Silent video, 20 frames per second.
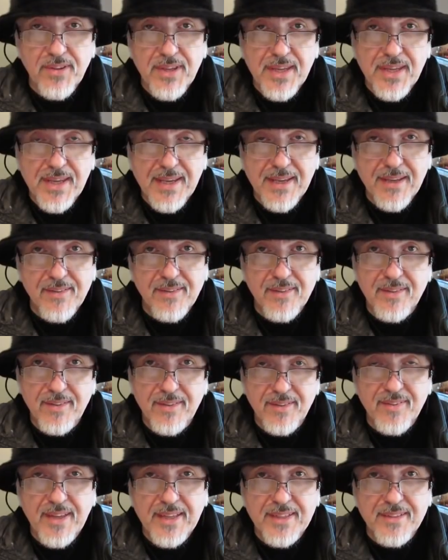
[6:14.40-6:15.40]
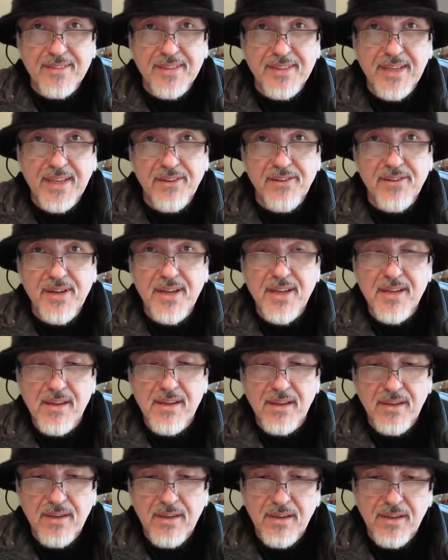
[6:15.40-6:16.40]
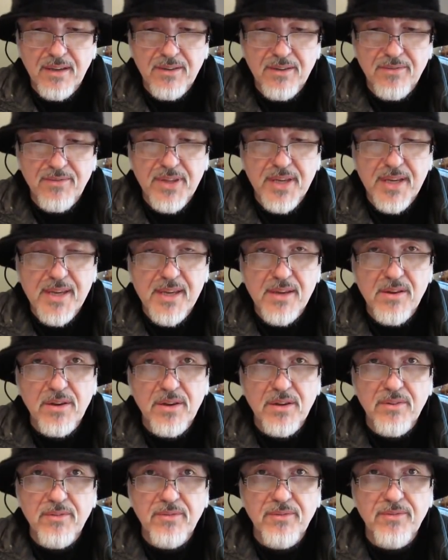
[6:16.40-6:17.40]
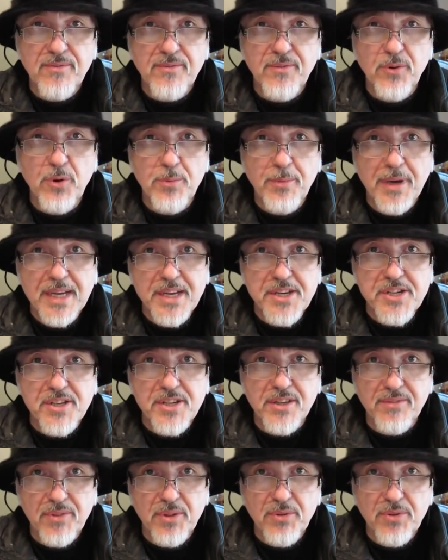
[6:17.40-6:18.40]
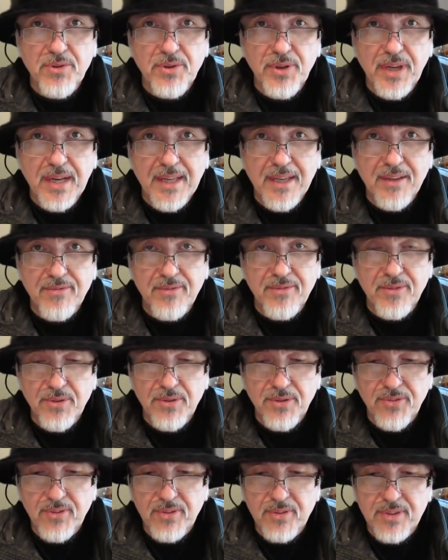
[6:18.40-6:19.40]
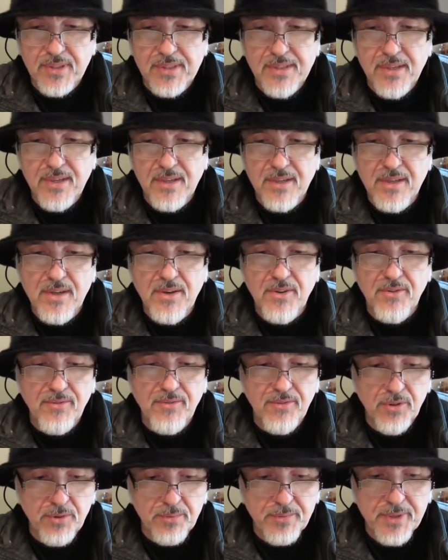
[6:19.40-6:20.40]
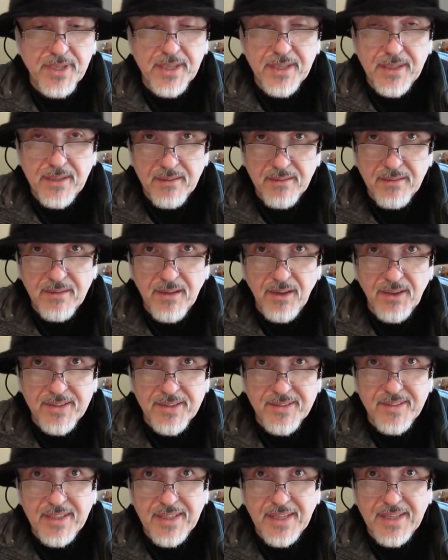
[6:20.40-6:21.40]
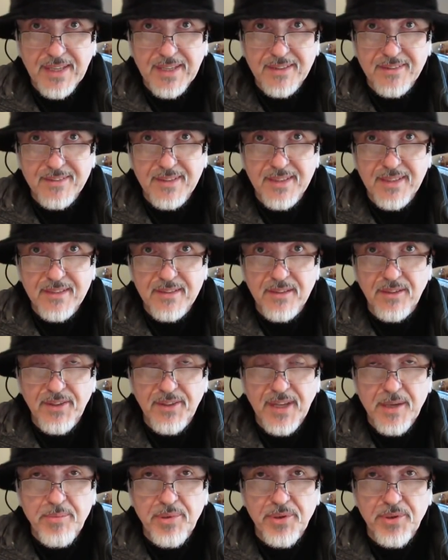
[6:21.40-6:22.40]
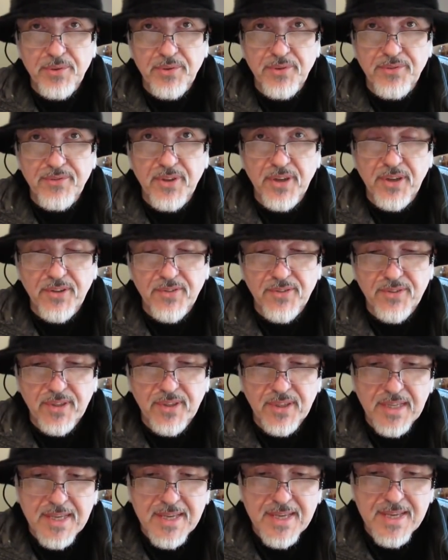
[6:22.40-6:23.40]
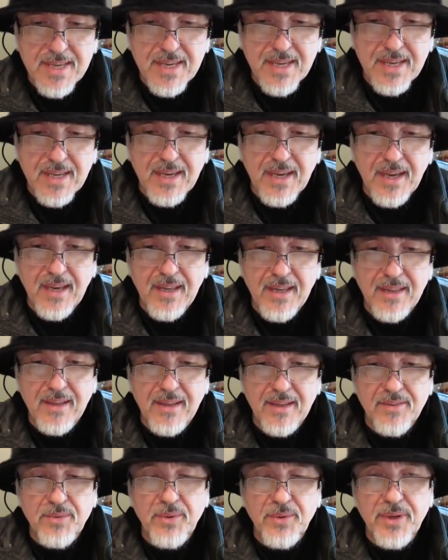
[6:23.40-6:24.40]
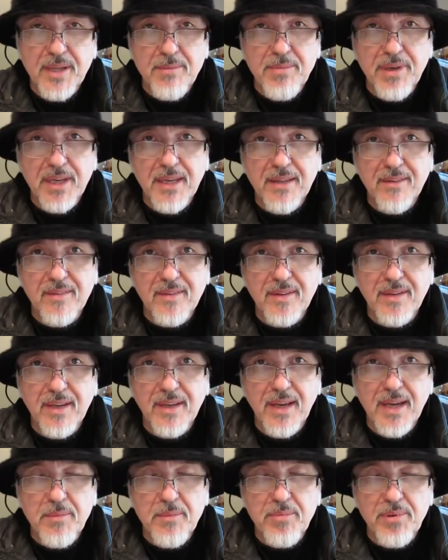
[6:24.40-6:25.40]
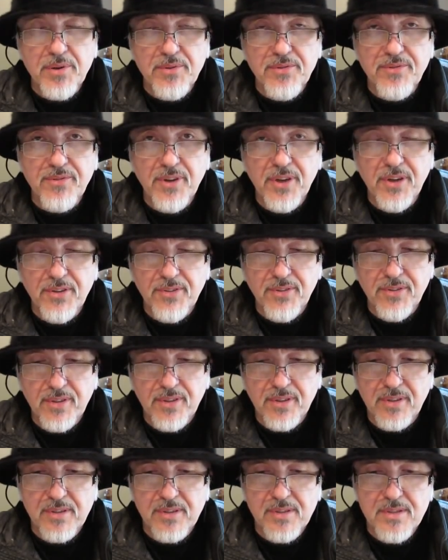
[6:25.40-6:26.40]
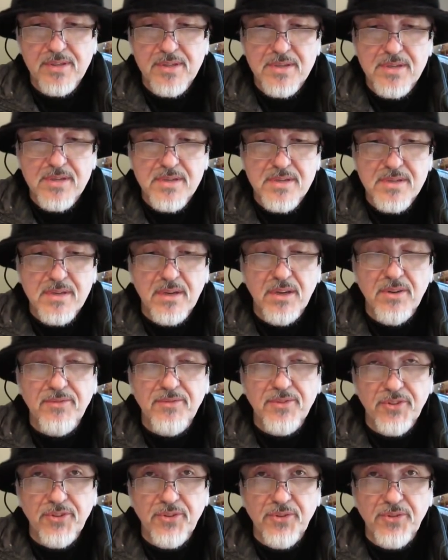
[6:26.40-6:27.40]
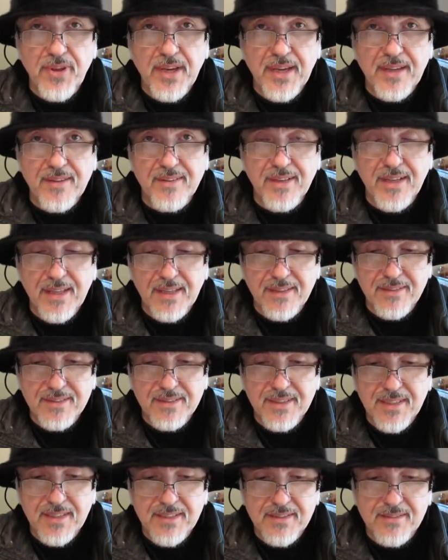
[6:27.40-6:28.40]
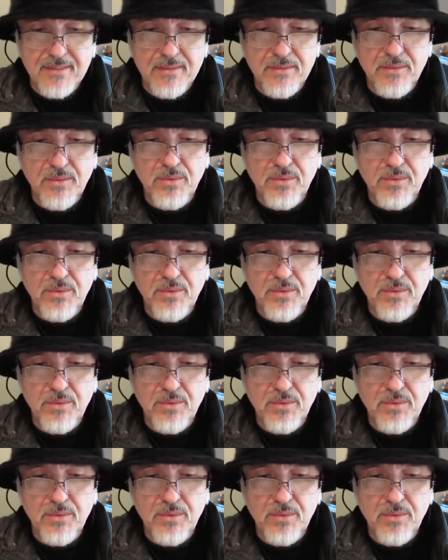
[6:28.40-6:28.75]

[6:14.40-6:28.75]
years, the centenary of the formation of the Royal Air Force, formed in 1918 on April the 1st, and that's when he begins at April 1st of 2018.